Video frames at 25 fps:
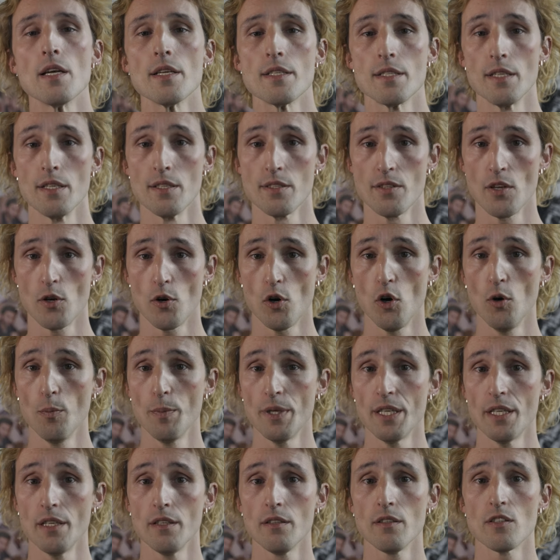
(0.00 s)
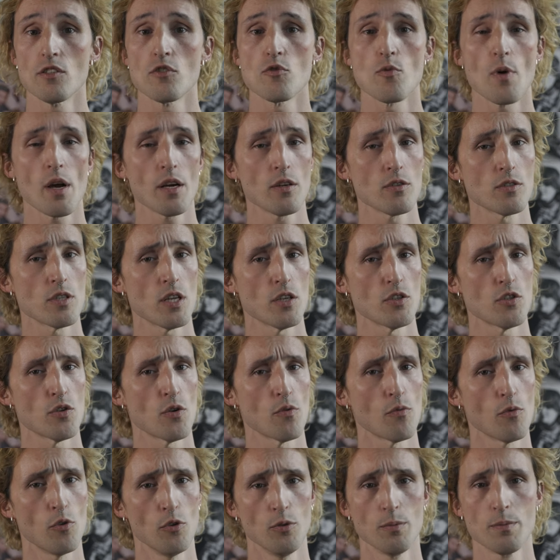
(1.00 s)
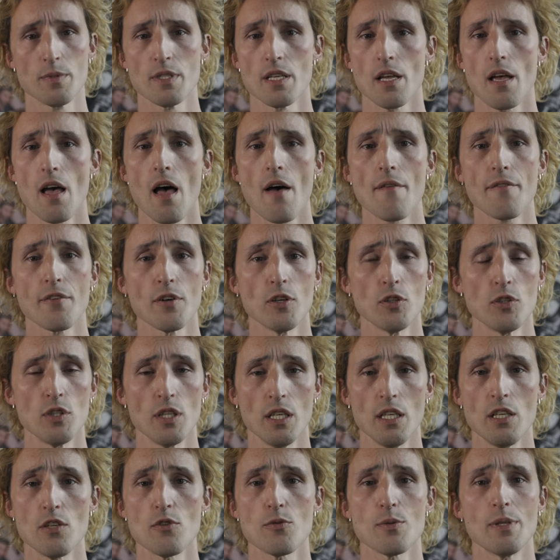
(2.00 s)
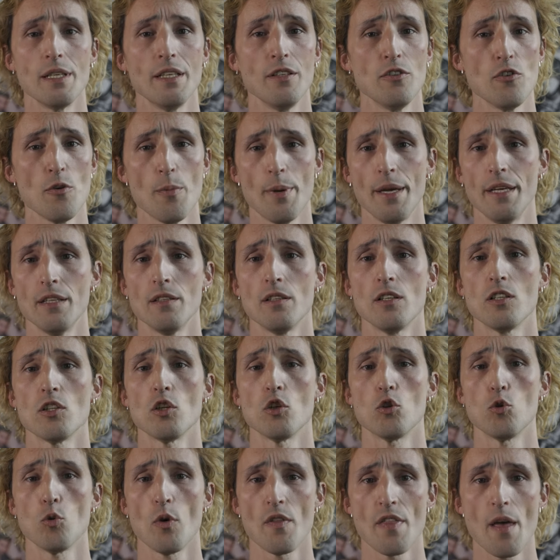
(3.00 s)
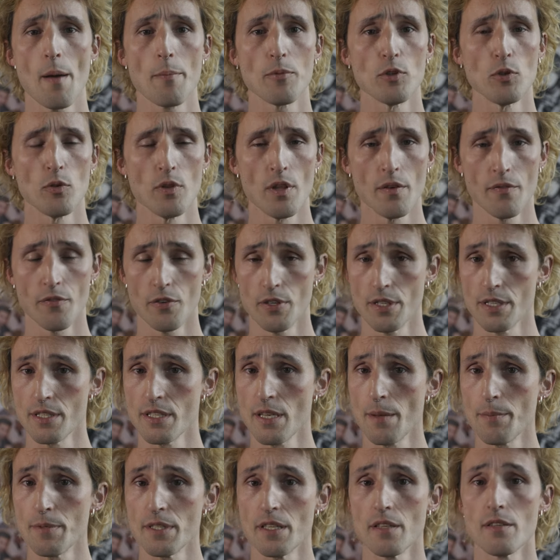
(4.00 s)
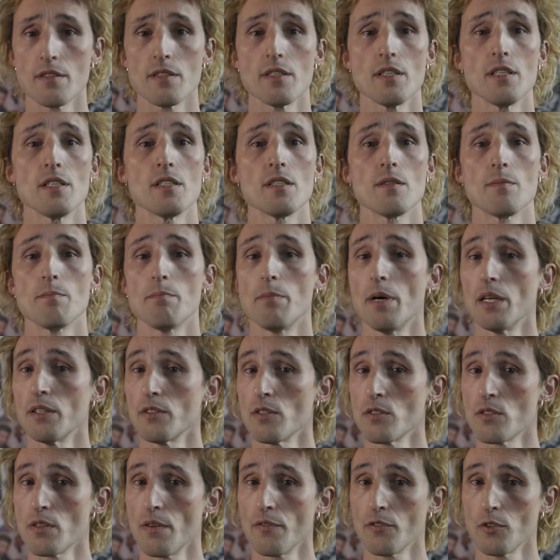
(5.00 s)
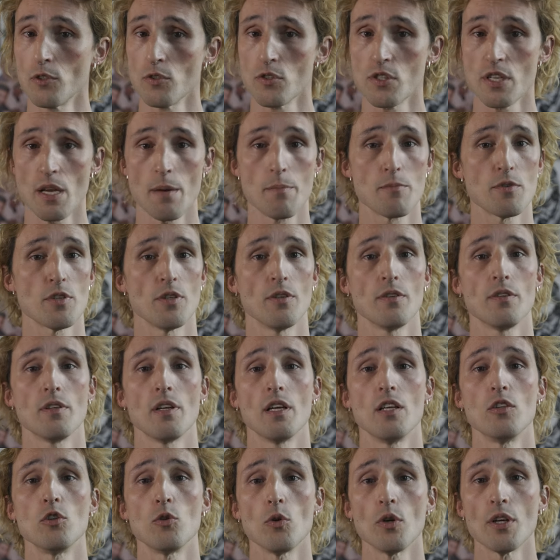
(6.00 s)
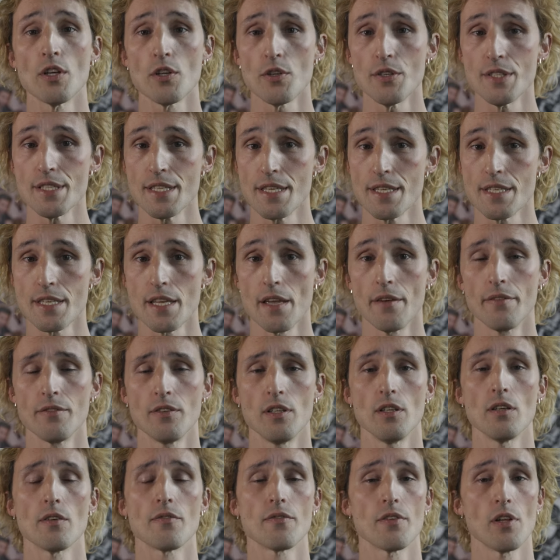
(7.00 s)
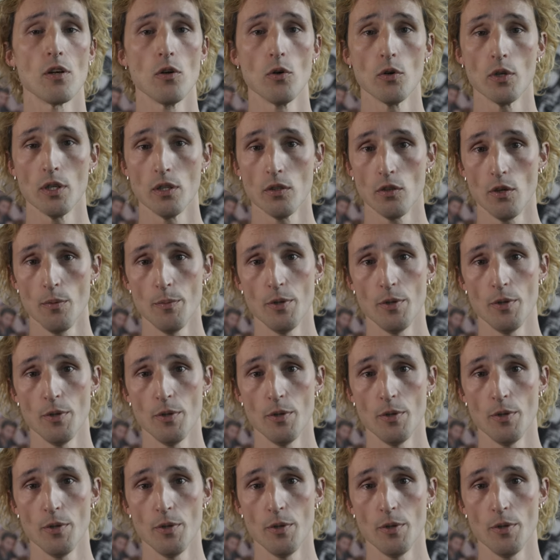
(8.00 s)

Since their opening, drug consumption rooms have continuously innovated to adapt to different substances, patterns of consumption, and to increase the safety of the local